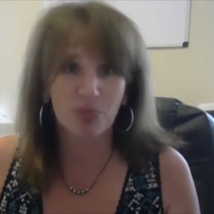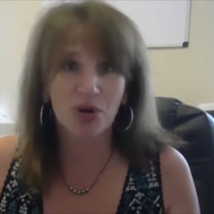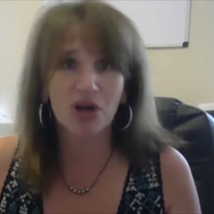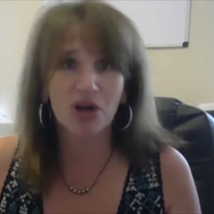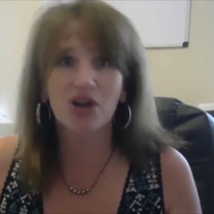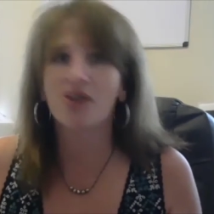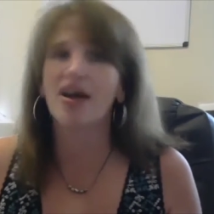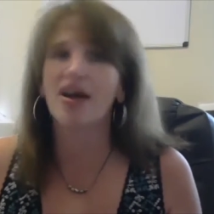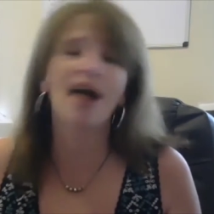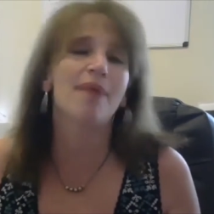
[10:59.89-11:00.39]
put
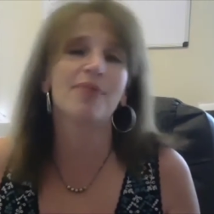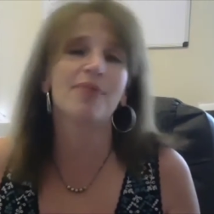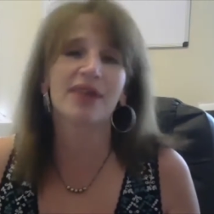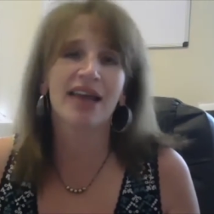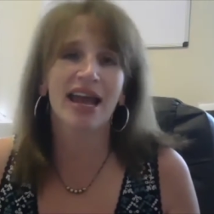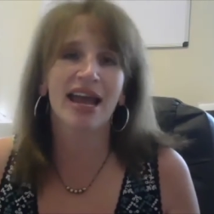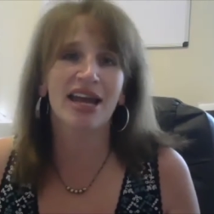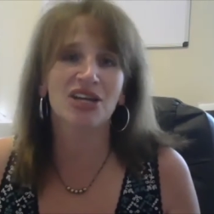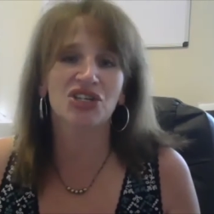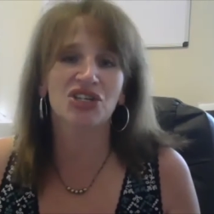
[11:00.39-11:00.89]
your
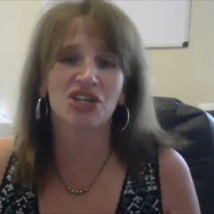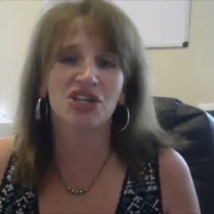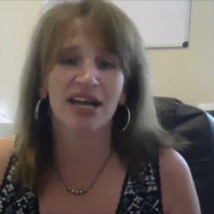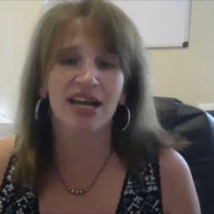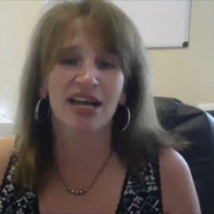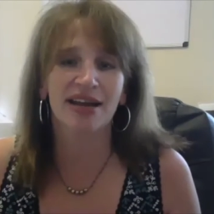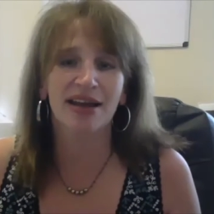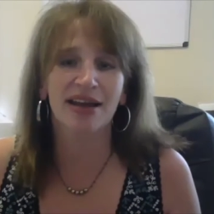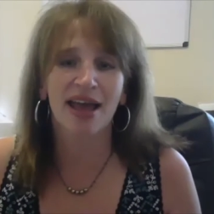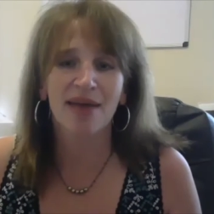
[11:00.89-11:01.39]
application
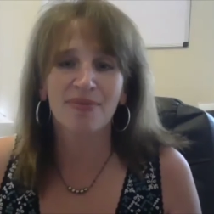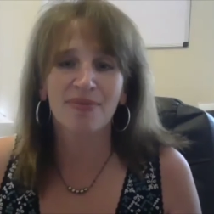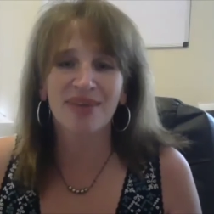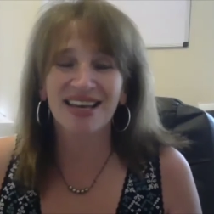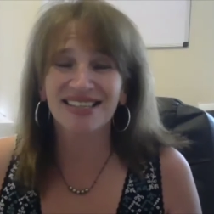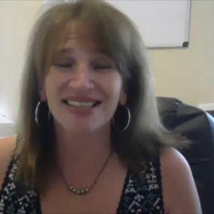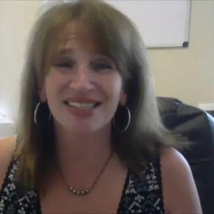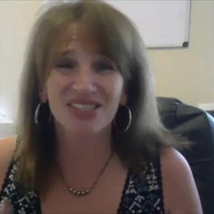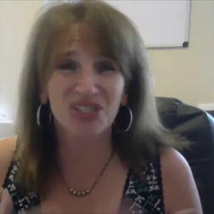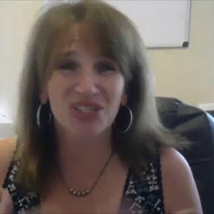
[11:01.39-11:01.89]
in
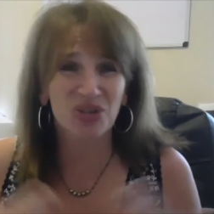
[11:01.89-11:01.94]
because it's a